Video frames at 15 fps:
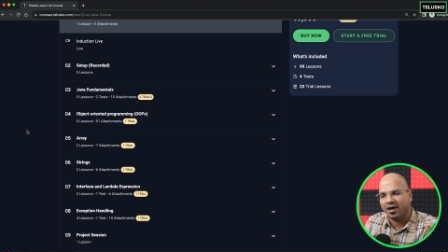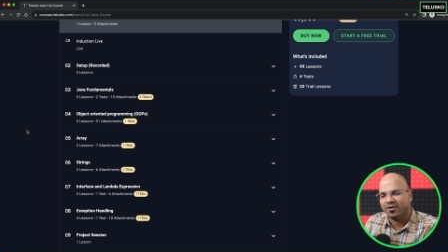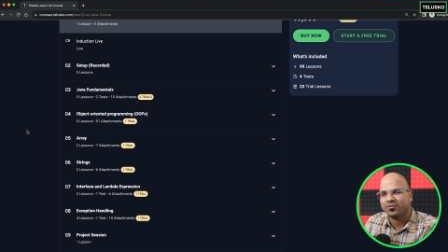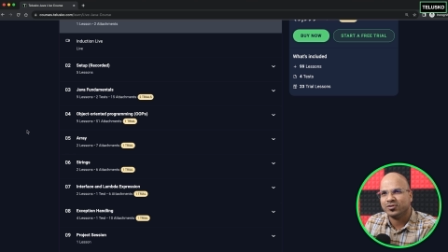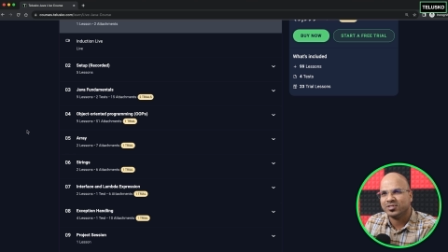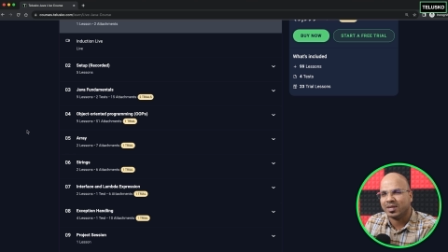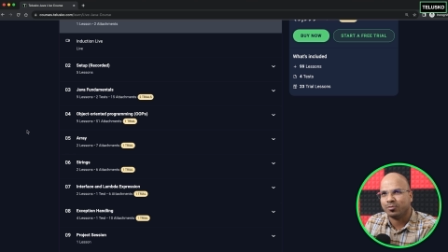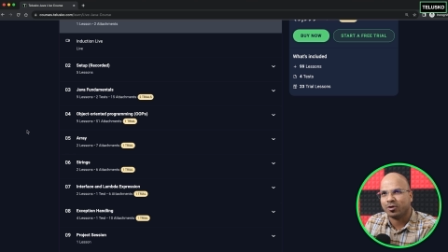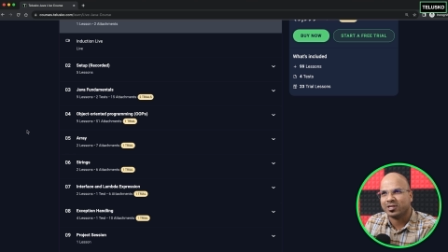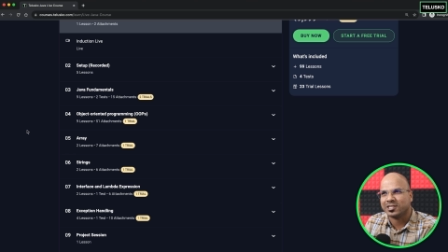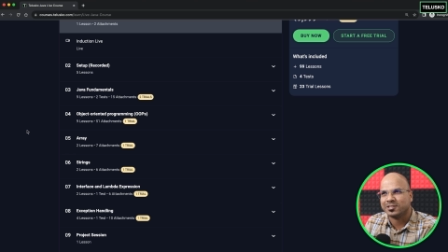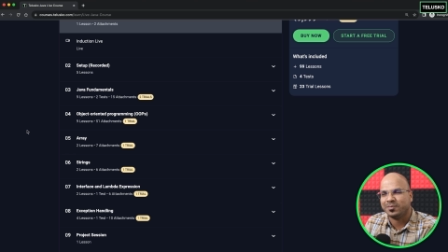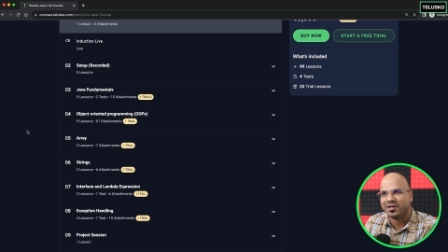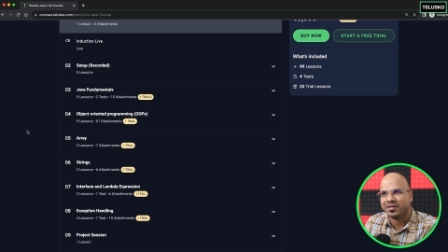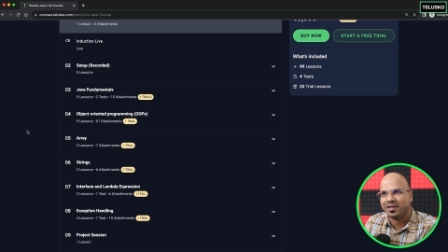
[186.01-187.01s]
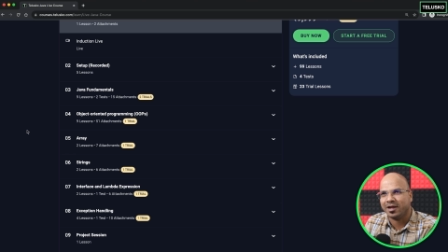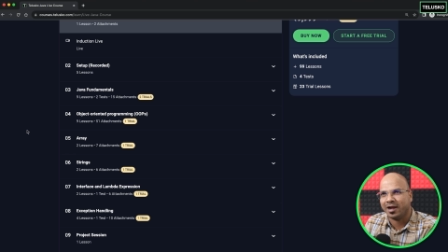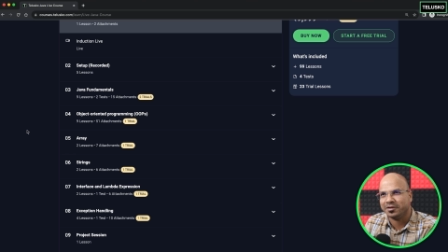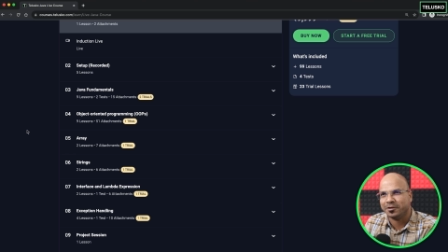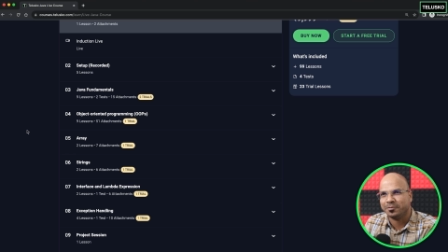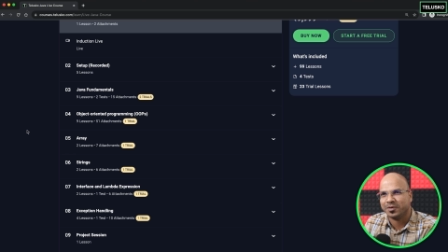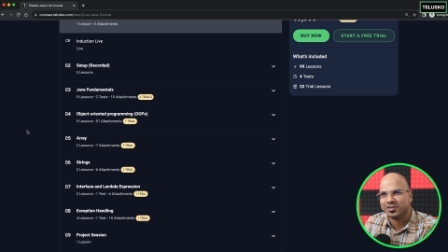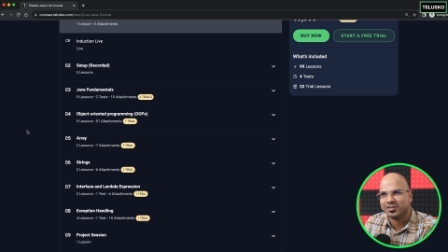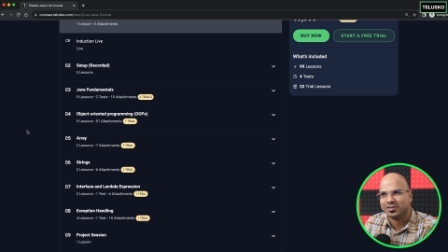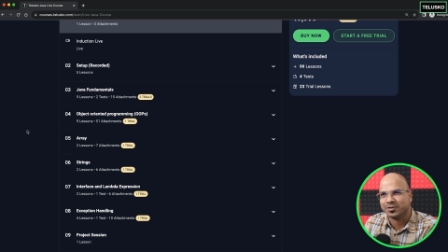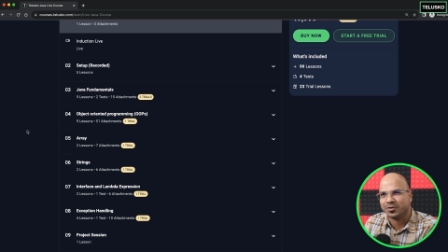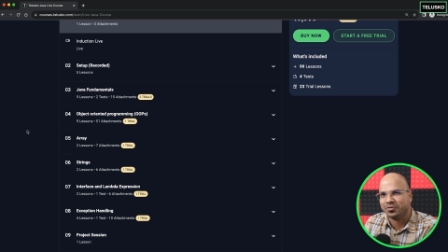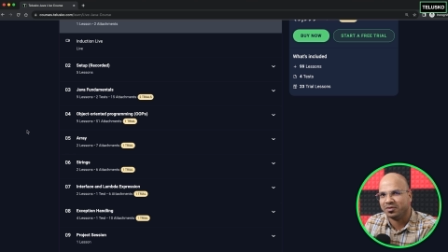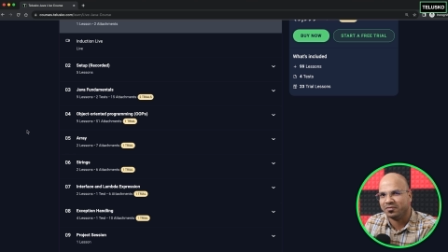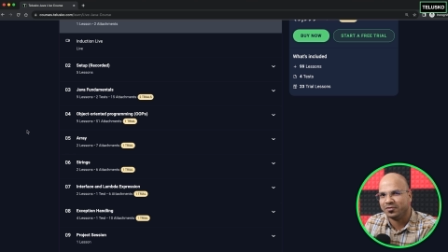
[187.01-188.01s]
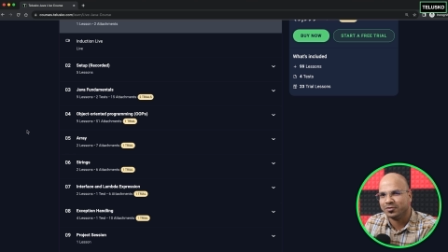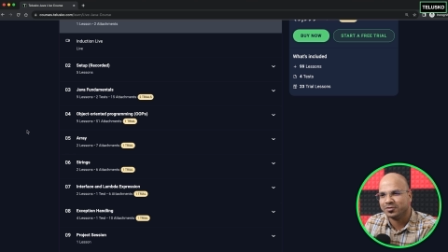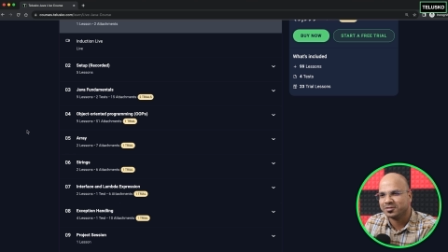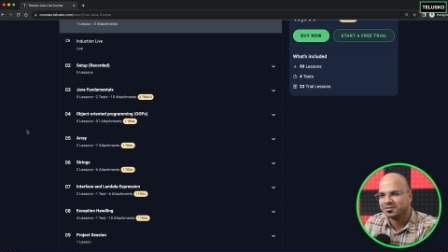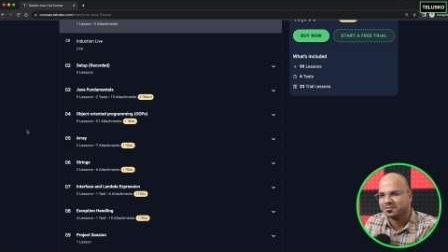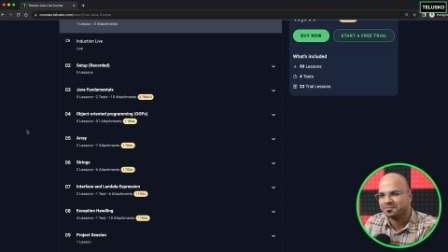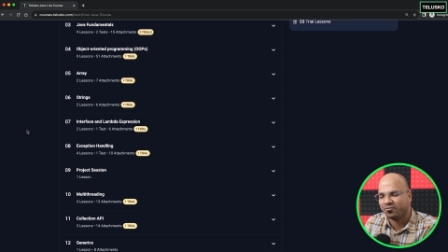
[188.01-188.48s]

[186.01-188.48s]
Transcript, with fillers: Of course, I'm not expecting one hundred percent good reviews.